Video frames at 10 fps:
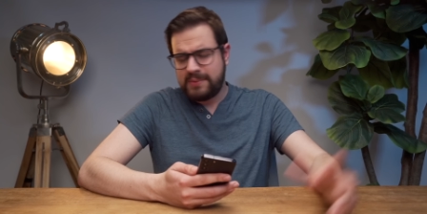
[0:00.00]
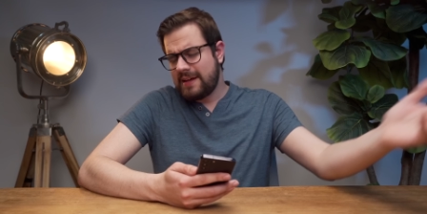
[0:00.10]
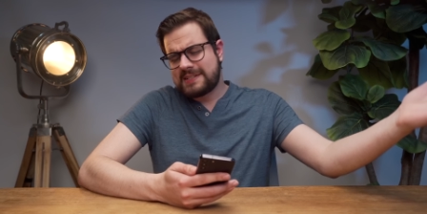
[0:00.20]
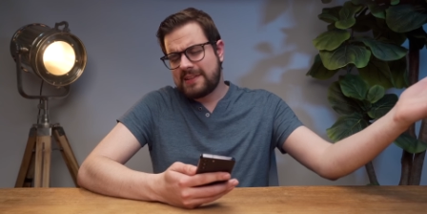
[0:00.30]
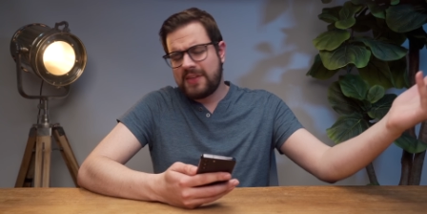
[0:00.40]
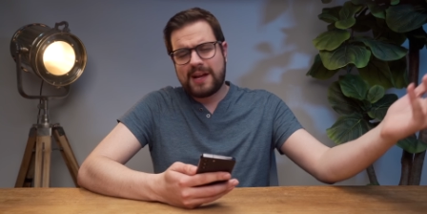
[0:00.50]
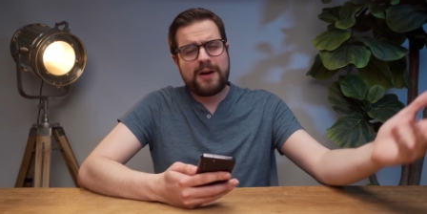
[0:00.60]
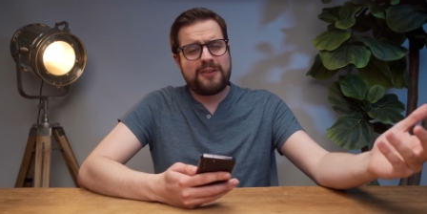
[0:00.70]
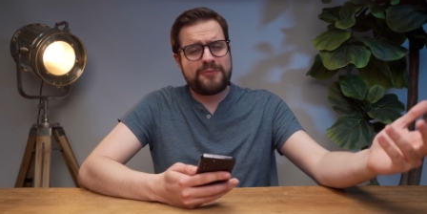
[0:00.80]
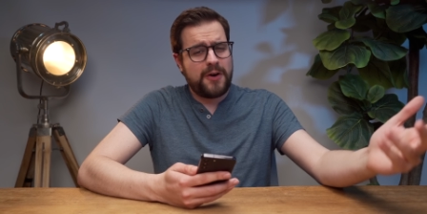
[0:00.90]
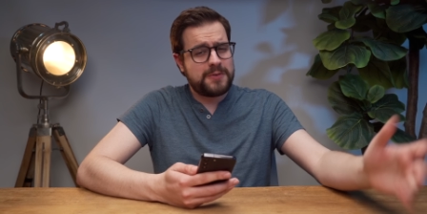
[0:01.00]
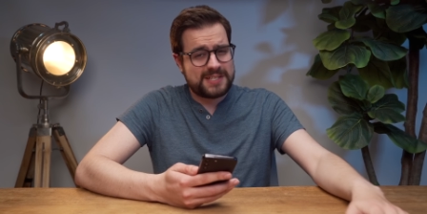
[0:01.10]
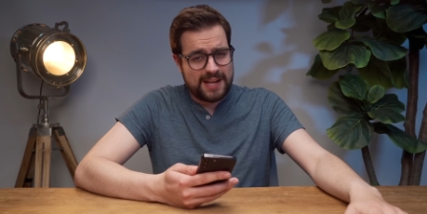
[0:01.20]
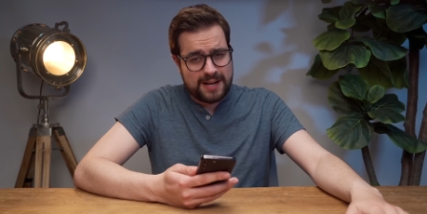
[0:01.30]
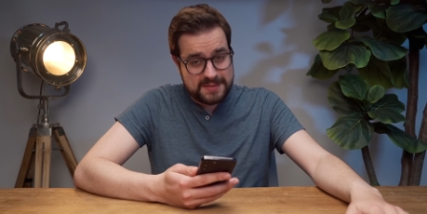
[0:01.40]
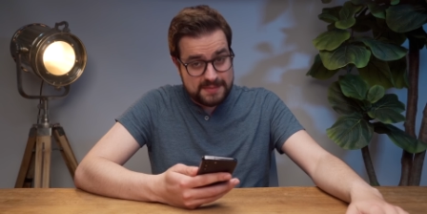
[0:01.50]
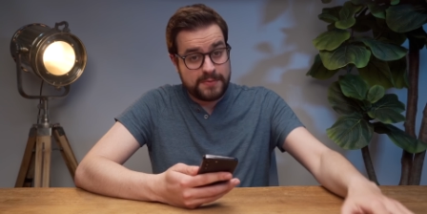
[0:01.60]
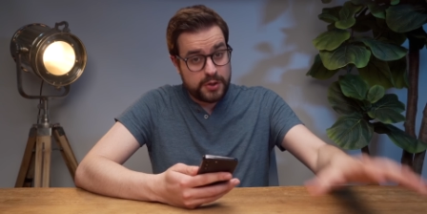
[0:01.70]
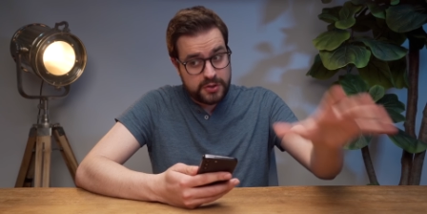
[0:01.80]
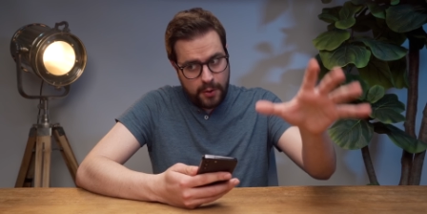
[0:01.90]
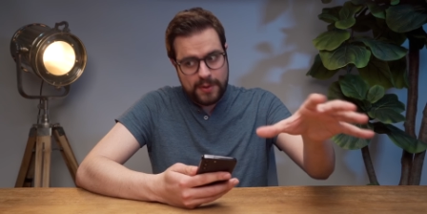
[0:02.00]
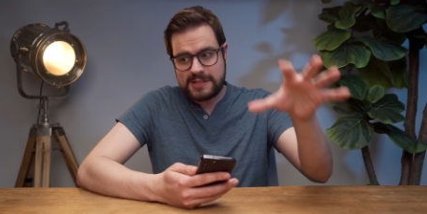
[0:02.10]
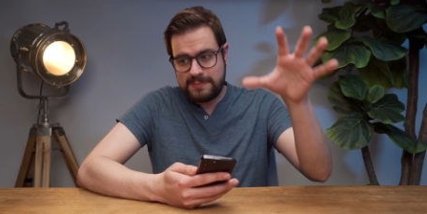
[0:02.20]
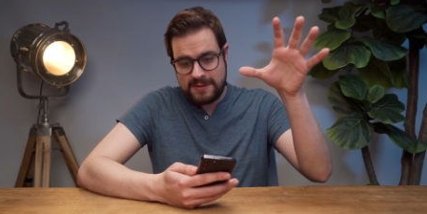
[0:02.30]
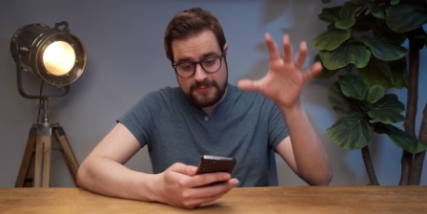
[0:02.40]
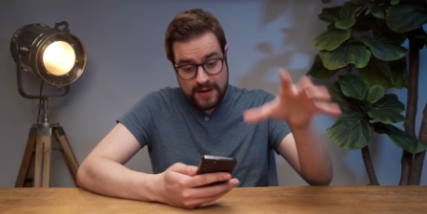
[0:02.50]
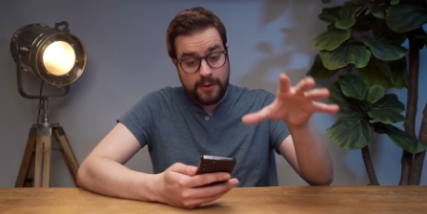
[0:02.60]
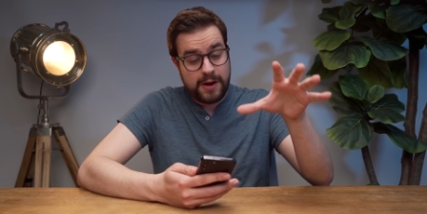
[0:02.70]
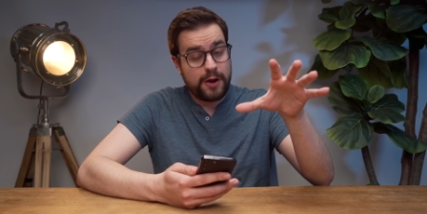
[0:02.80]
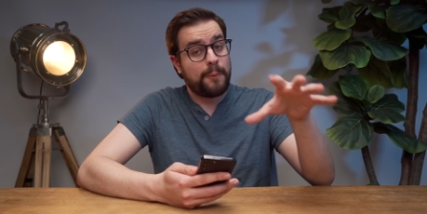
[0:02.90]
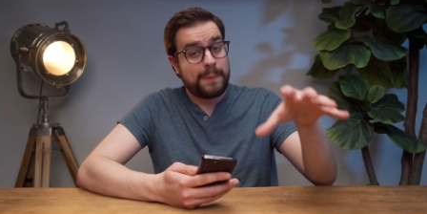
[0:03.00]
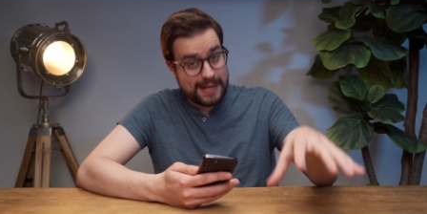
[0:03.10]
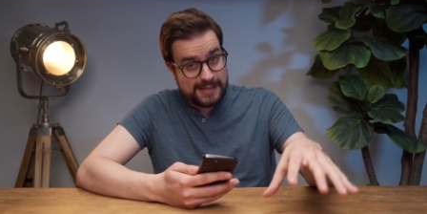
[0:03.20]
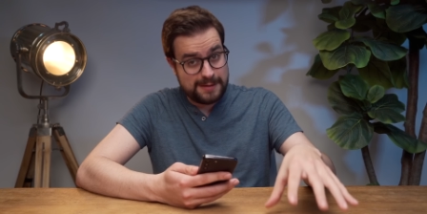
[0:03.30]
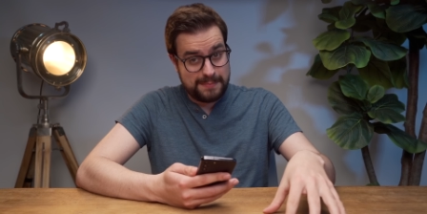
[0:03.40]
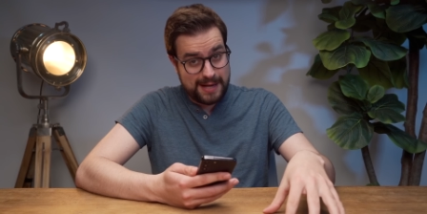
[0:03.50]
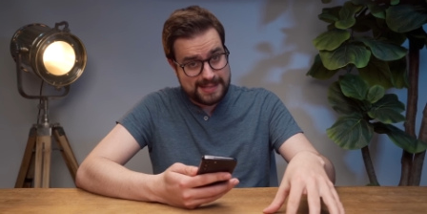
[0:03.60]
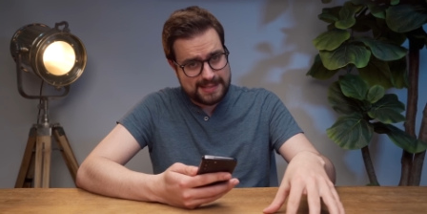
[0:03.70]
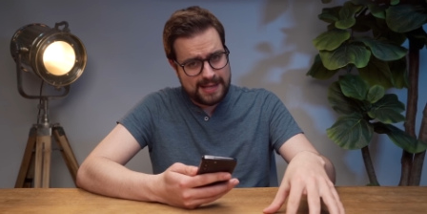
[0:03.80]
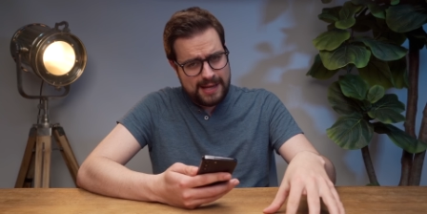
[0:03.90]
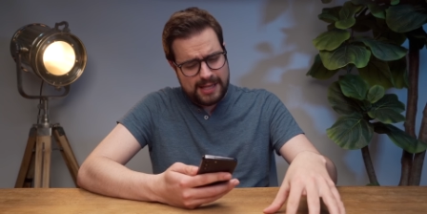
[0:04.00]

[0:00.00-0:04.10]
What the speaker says: mean, that's the thing about phone setups. They're going to be very opinion based.